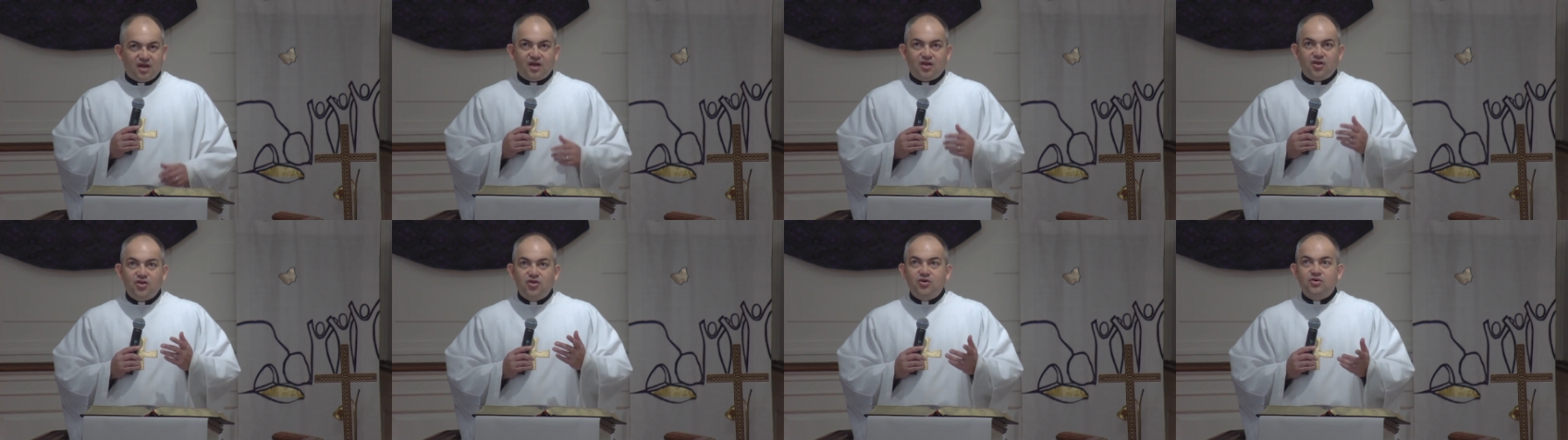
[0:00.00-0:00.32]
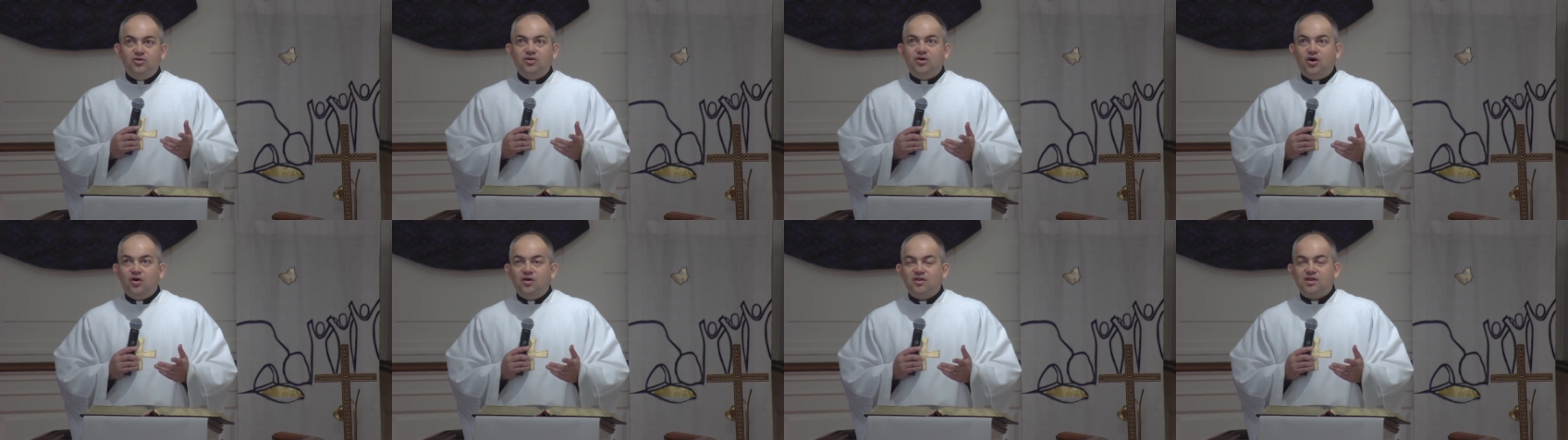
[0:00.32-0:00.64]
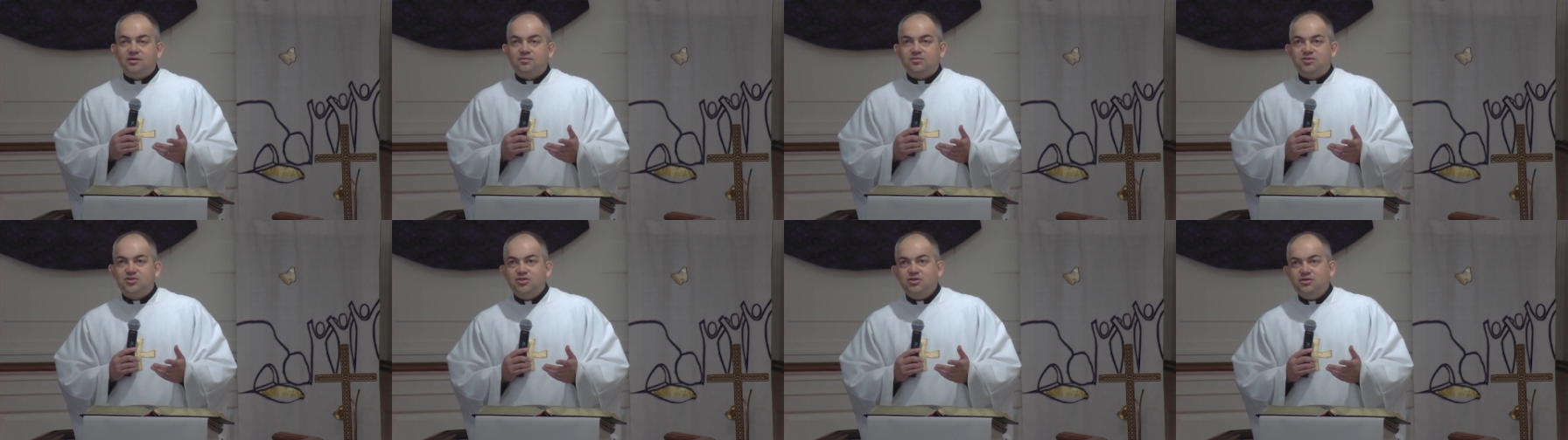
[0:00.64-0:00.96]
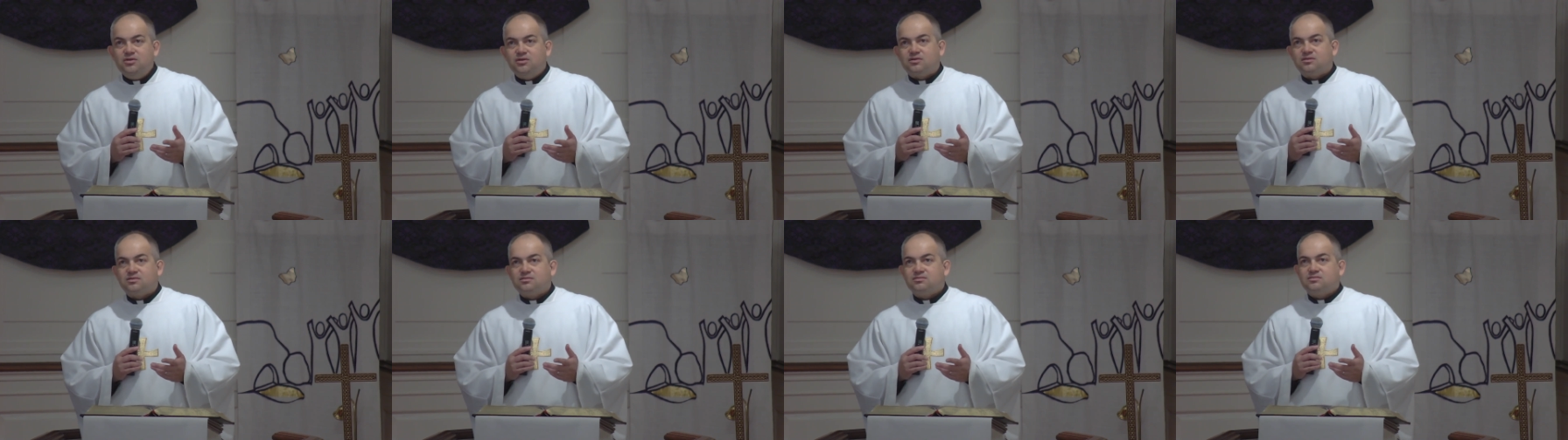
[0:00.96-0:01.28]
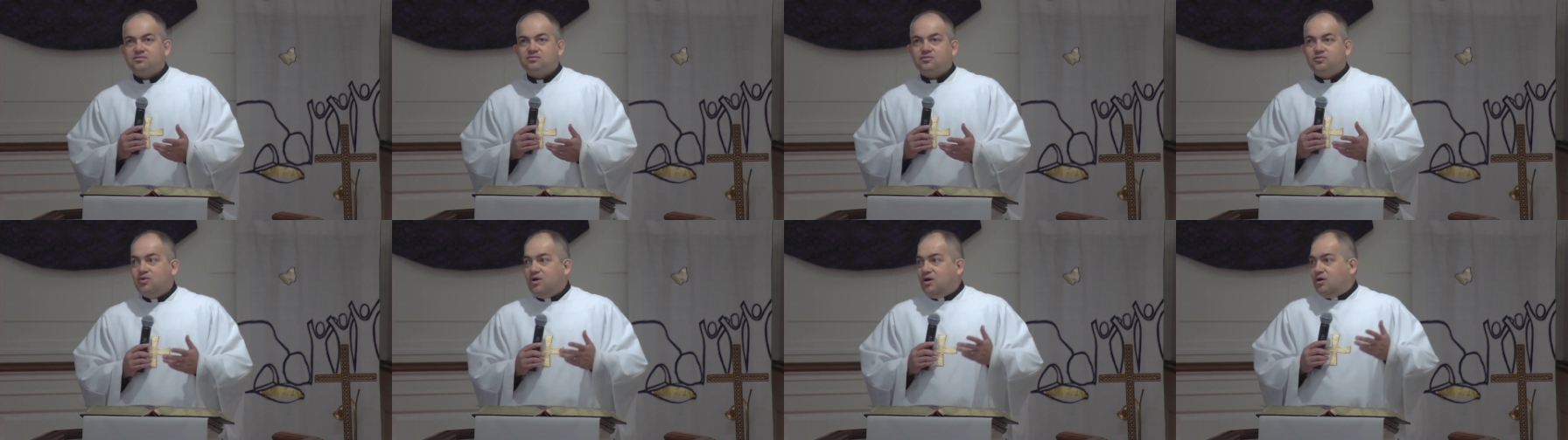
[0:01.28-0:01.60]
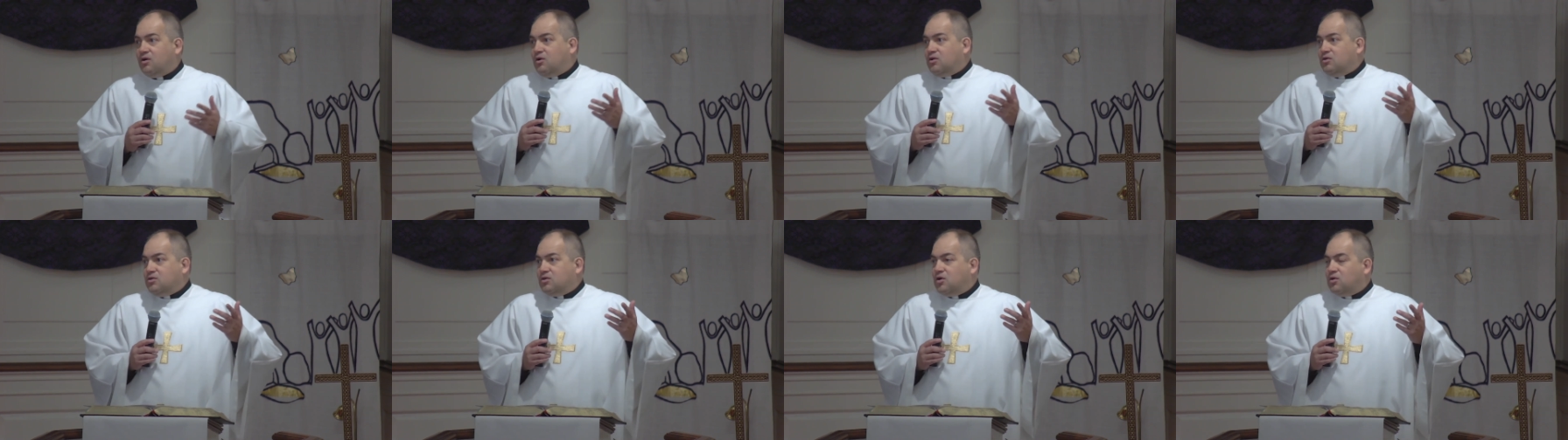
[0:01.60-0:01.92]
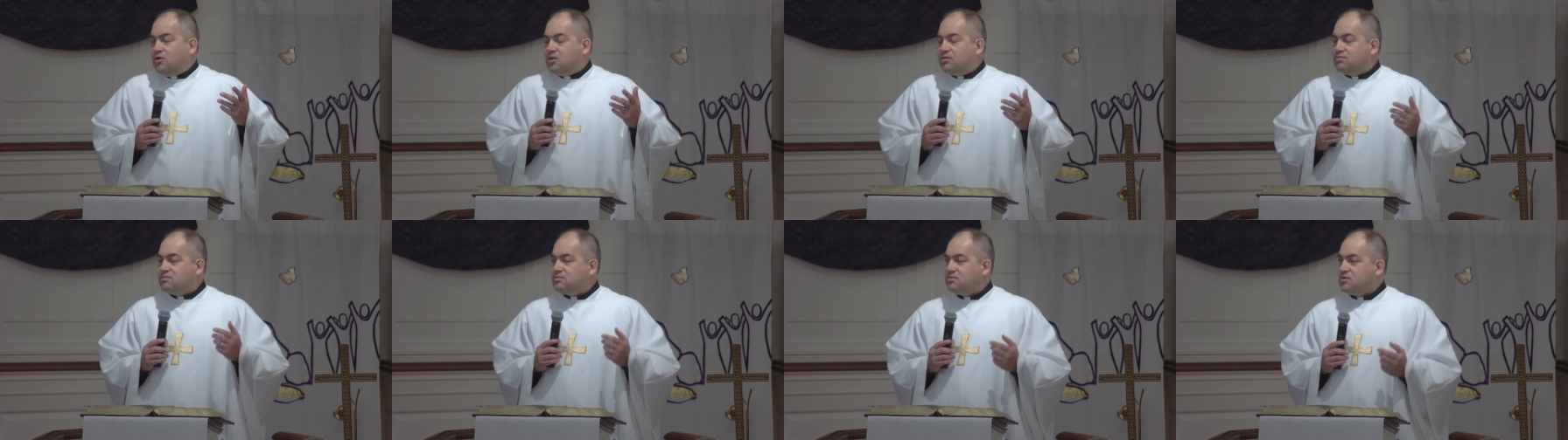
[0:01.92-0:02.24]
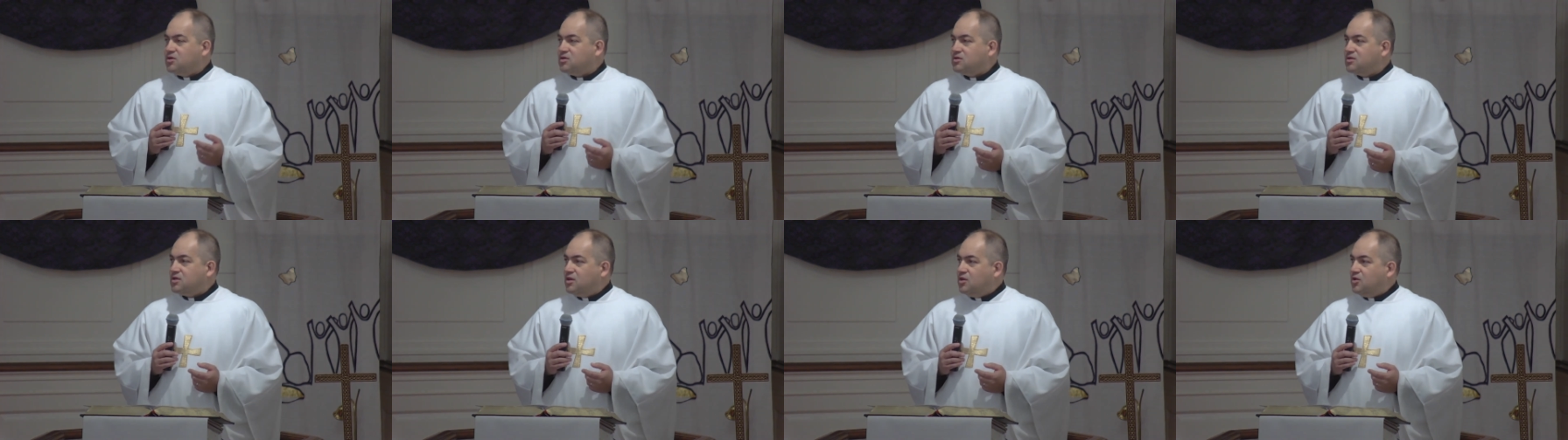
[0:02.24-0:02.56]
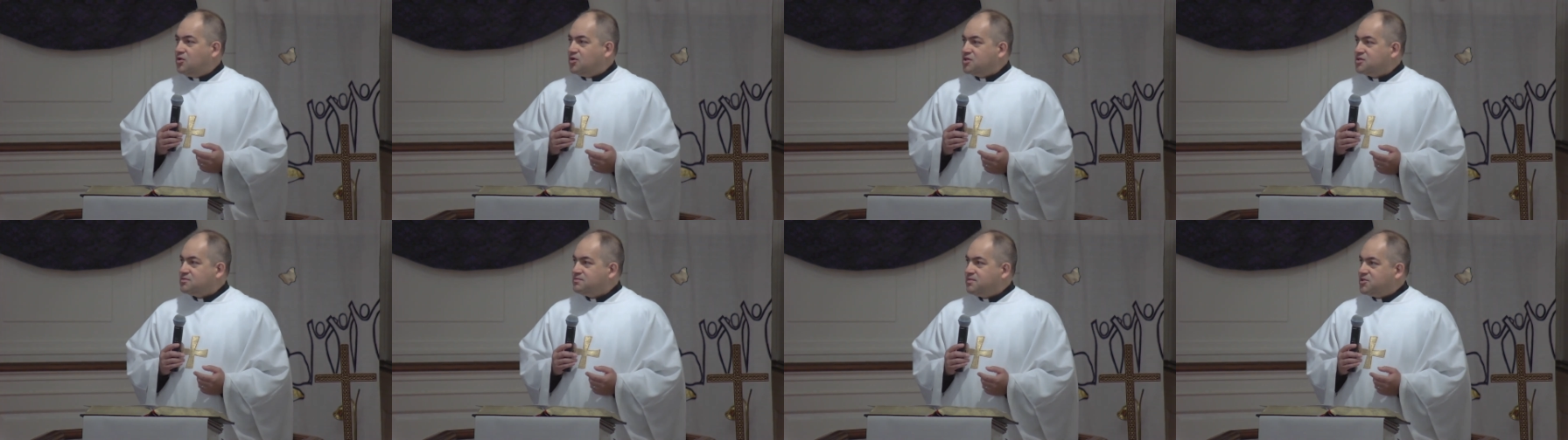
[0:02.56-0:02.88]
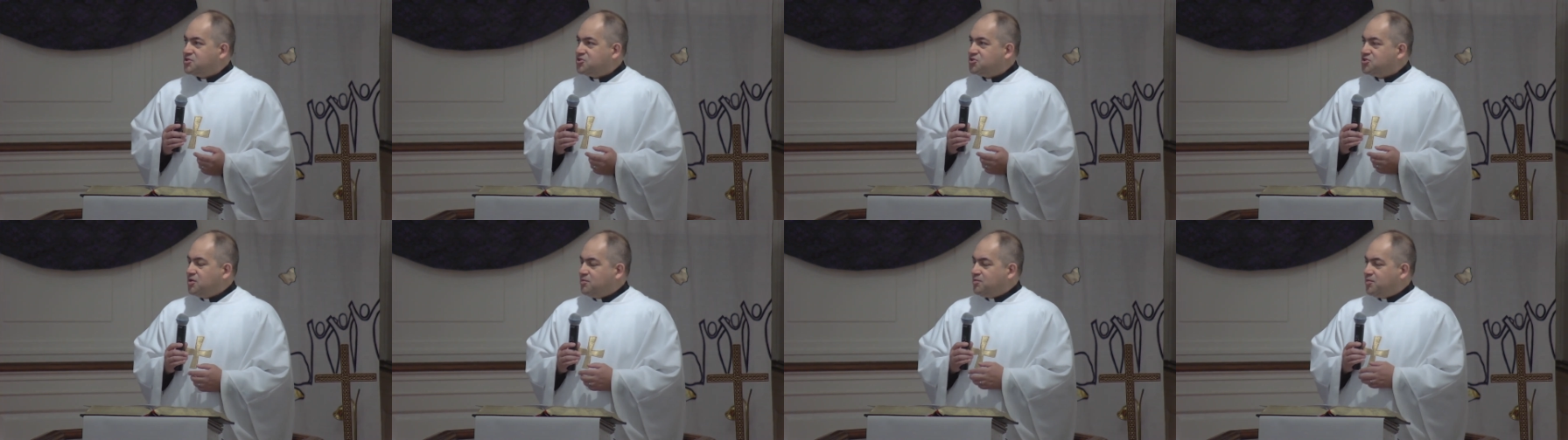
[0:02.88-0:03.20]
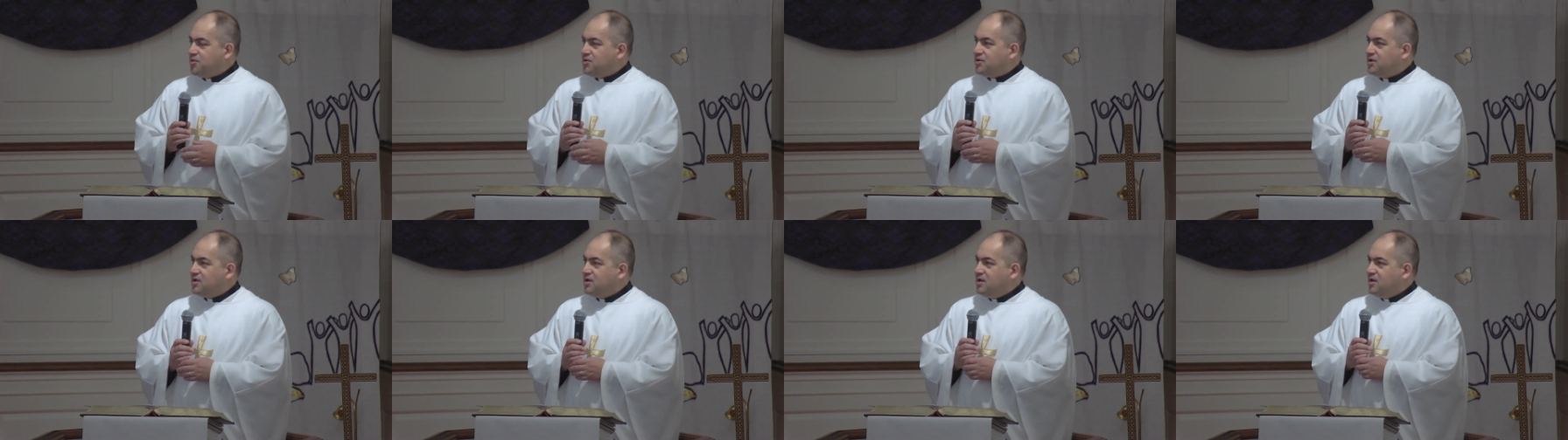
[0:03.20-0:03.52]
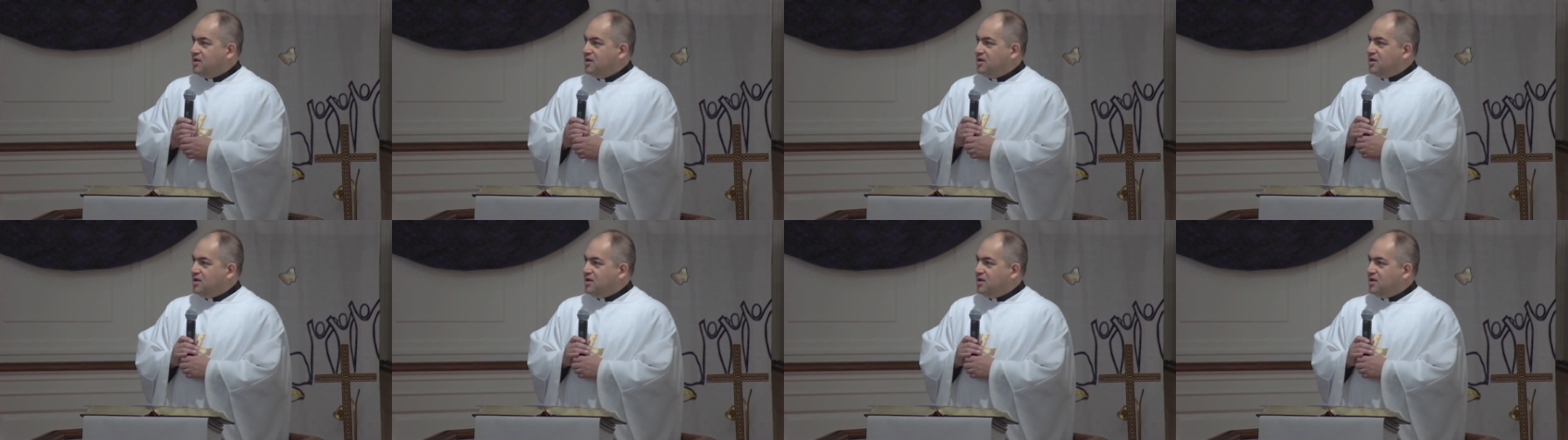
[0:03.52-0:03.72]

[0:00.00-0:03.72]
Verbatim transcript: and you know them too we all know, you know, the Lord is my shepherd,